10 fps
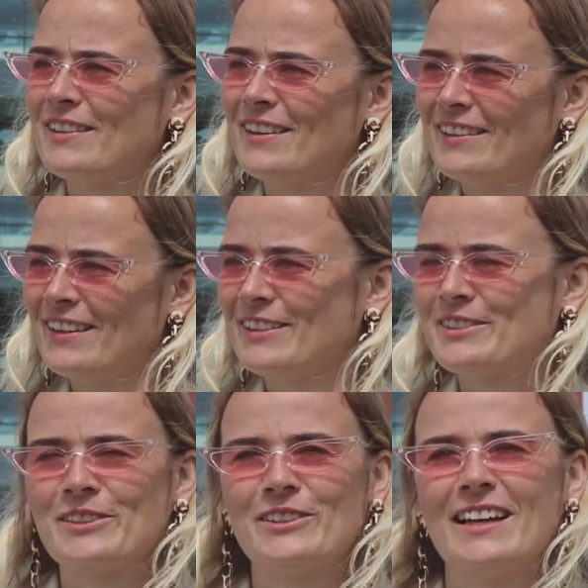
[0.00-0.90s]

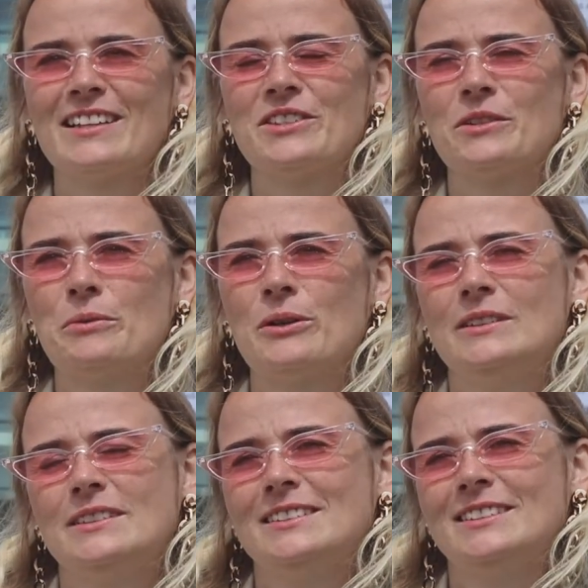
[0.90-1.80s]
to connect to the
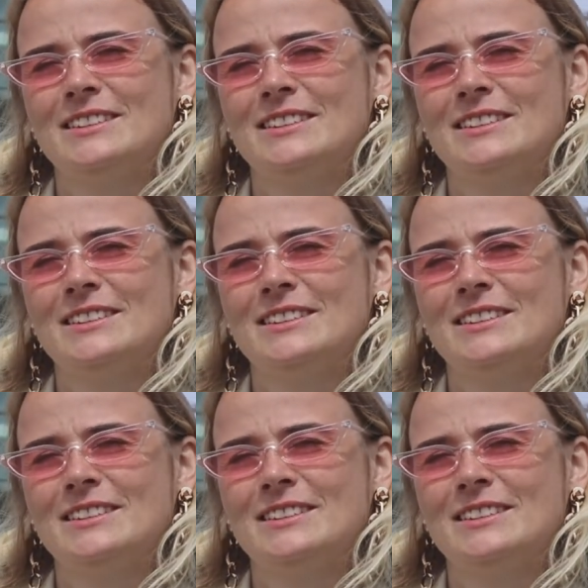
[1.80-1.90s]
world.